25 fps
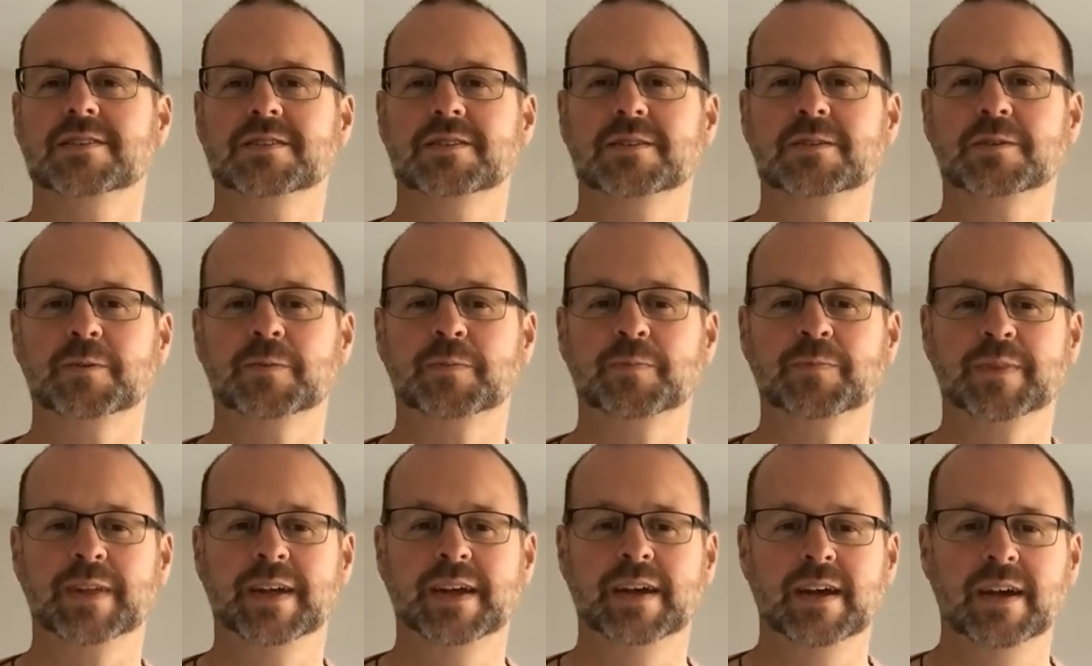So
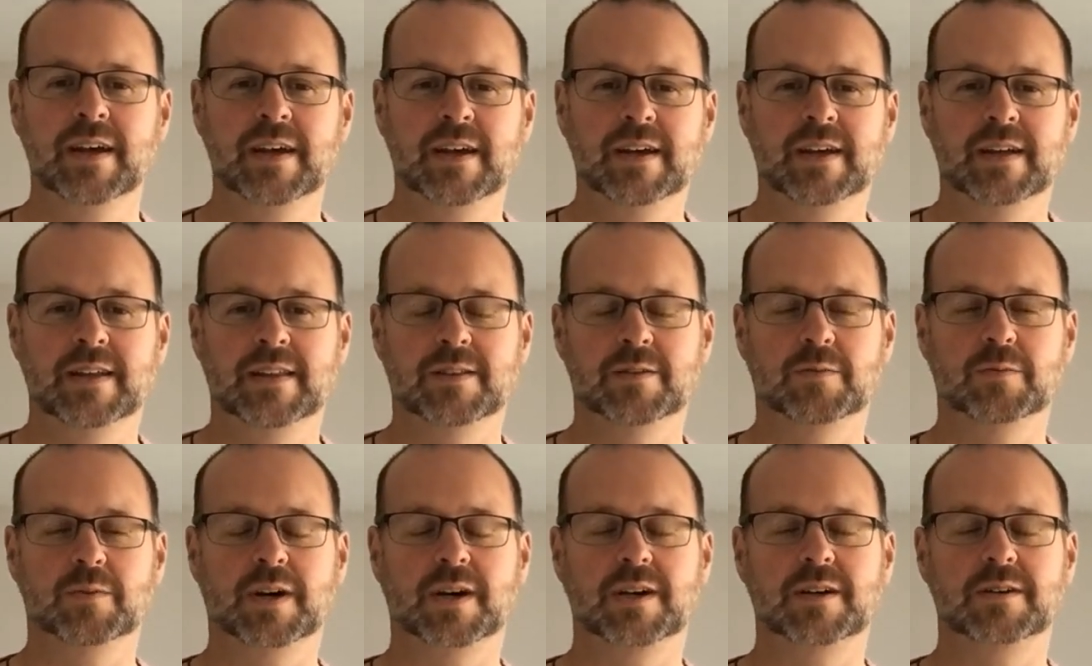the
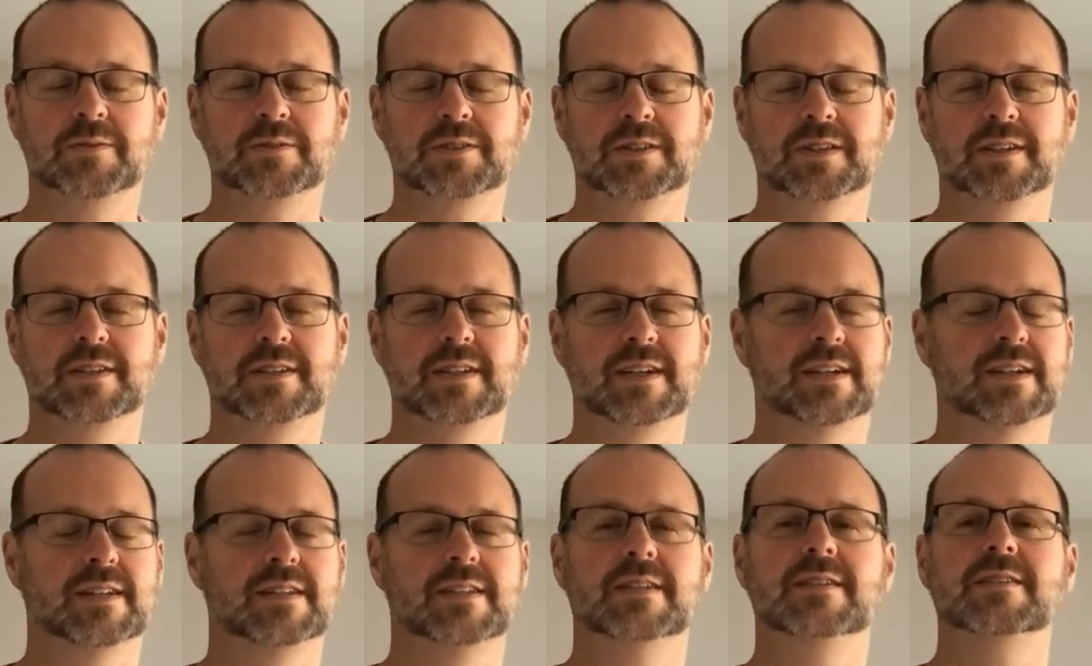water was going to
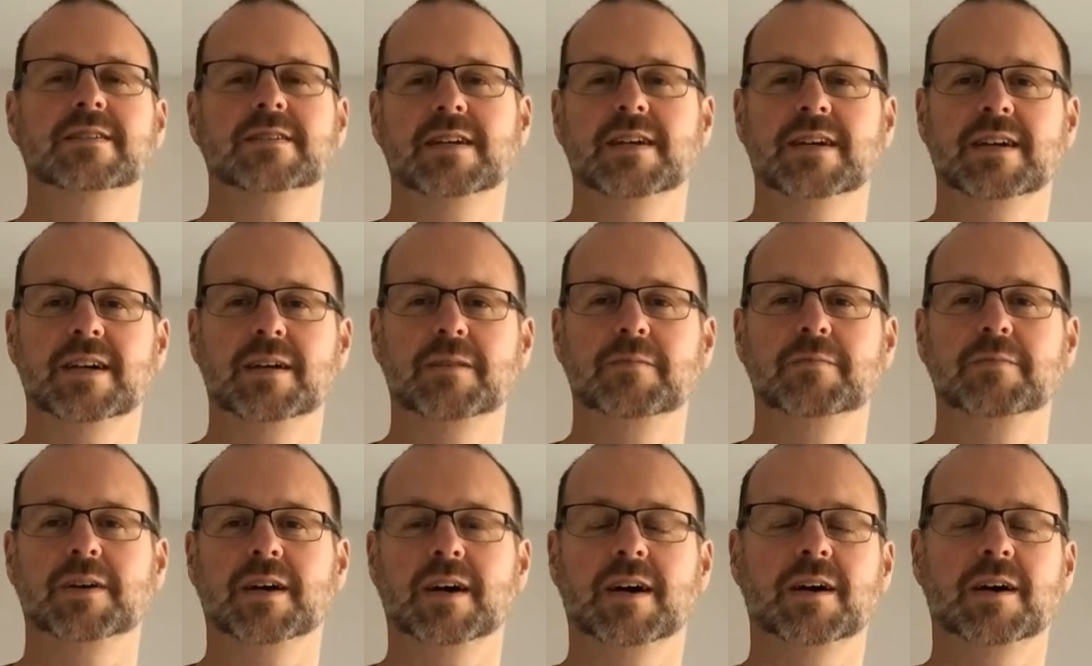take a long time.